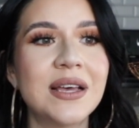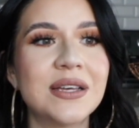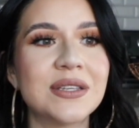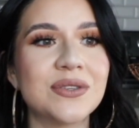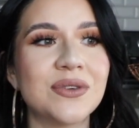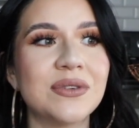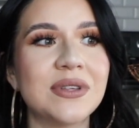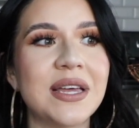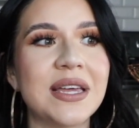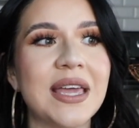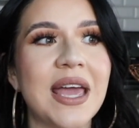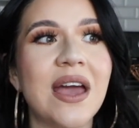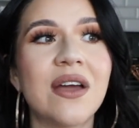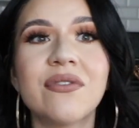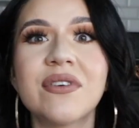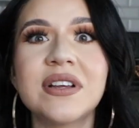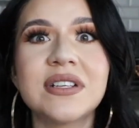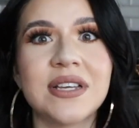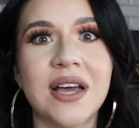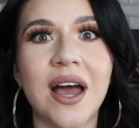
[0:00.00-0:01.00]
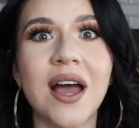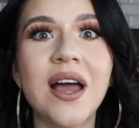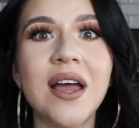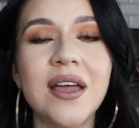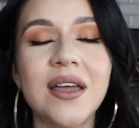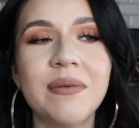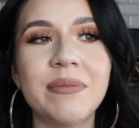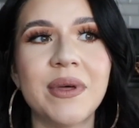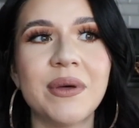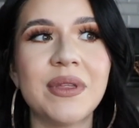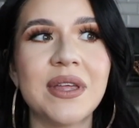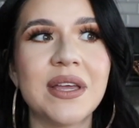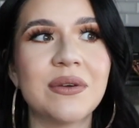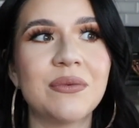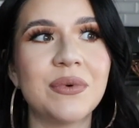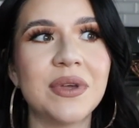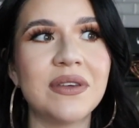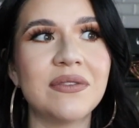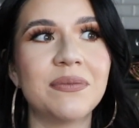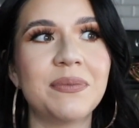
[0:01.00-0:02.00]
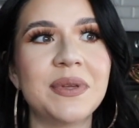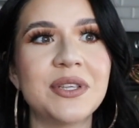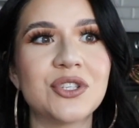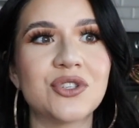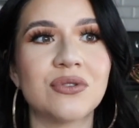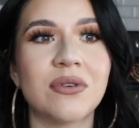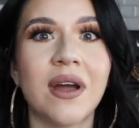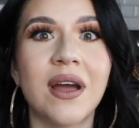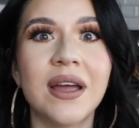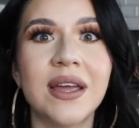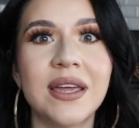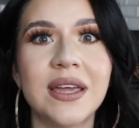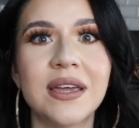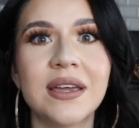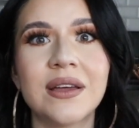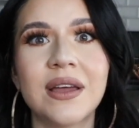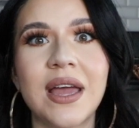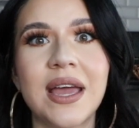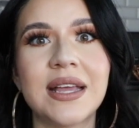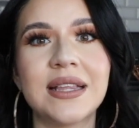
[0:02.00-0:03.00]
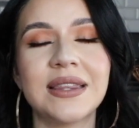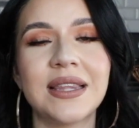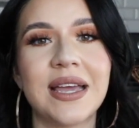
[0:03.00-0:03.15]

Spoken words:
So like every time that like we've been trying it,